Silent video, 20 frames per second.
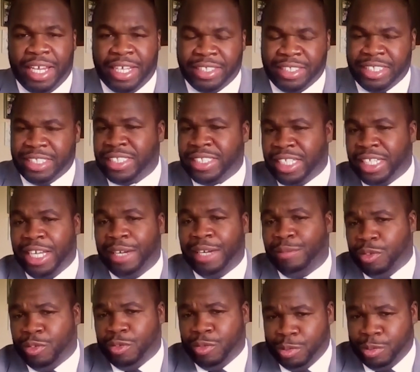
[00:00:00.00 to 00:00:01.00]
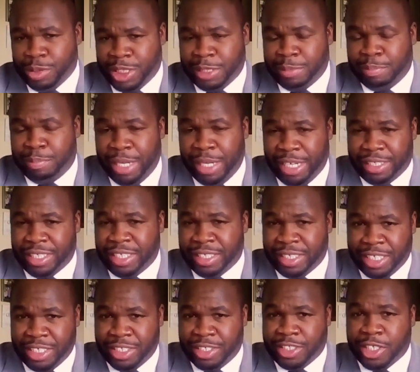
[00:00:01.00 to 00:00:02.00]
and just the level of respect
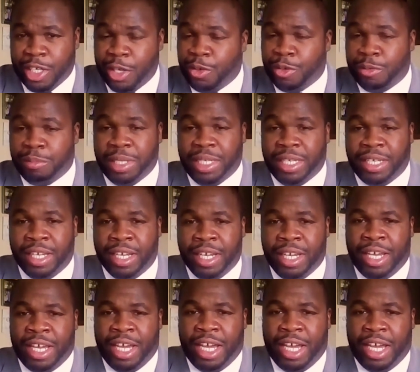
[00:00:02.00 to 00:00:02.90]
that they showed me.